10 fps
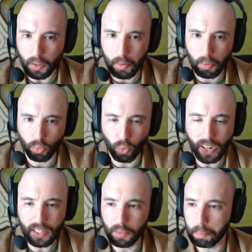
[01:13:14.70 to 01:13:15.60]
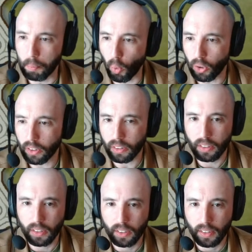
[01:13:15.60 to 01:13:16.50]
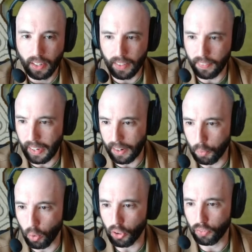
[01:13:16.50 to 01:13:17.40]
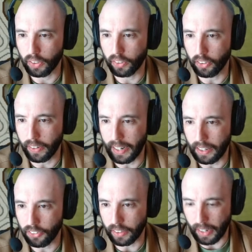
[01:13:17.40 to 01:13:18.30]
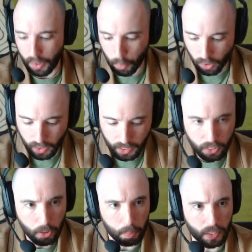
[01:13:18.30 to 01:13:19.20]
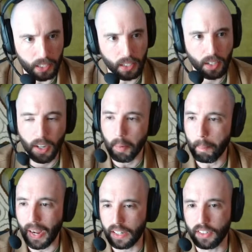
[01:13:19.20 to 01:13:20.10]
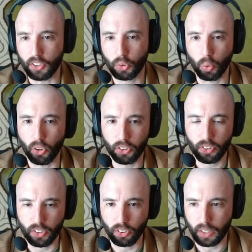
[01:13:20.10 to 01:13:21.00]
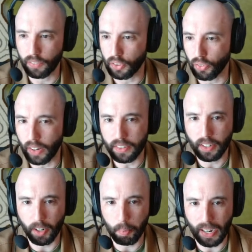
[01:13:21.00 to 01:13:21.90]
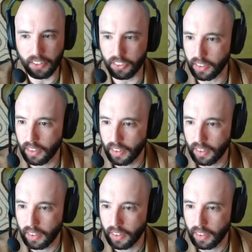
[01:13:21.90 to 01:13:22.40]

write more in the world of Wrigley Little Hands. Like, I want it to be my Discworld, essentially, if you've read Terry Pratchett.